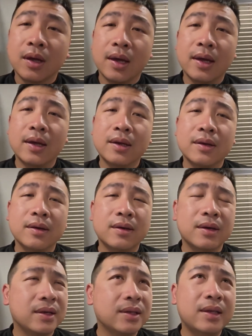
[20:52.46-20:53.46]
And
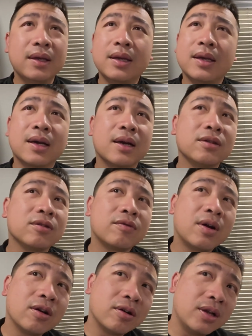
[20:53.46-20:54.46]
I think it kind of
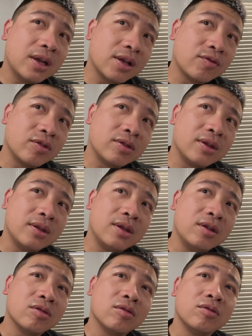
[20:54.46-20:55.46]
run on
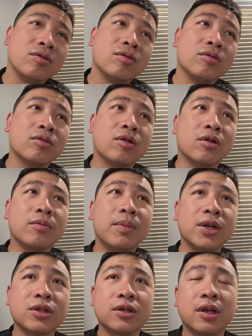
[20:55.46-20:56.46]
electricity, so you got to
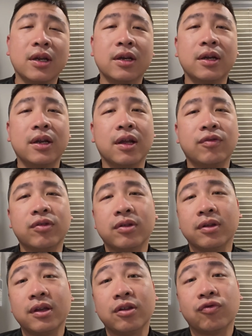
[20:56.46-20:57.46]
make sure that the
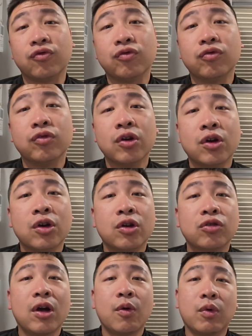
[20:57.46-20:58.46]
electricity is full.
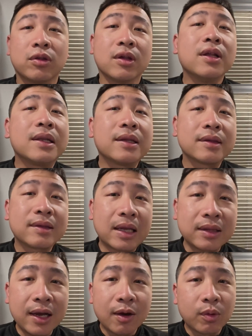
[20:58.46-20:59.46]
So I was
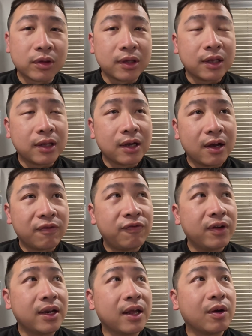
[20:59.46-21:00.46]
starting, I was a little
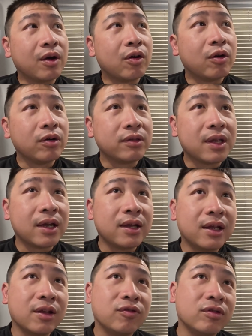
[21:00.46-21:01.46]
afraid that, oh, is there
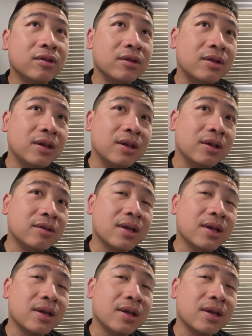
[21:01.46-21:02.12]
electricity?